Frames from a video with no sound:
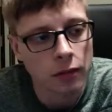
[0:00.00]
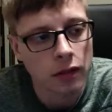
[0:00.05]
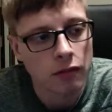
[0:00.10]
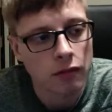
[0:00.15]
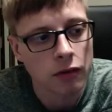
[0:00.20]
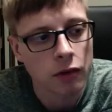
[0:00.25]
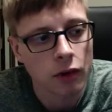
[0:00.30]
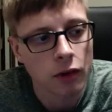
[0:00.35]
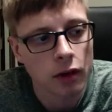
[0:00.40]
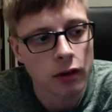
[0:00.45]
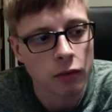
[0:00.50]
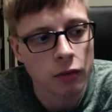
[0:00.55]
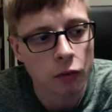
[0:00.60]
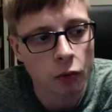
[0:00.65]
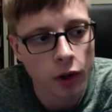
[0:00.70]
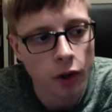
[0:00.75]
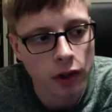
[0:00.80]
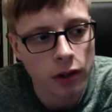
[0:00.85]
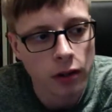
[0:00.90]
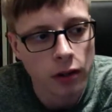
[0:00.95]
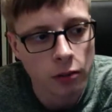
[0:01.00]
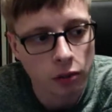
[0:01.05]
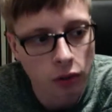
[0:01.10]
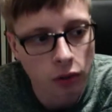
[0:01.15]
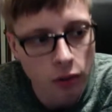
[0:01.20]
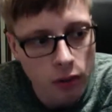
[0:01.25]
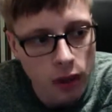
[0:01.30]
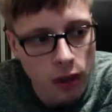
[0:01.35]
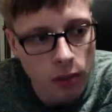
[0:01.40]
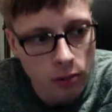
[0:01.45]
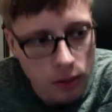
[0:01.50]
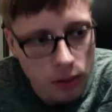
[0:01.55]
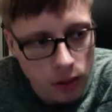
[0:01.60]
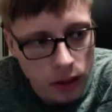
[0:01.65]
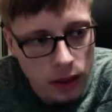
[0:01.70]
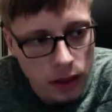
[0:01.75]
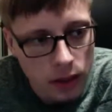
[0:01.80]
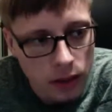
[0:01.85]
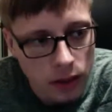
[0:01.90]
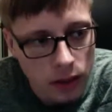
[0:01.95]
though I wanted a Blu-ray
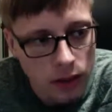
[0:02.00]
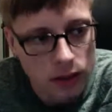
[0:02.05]
player,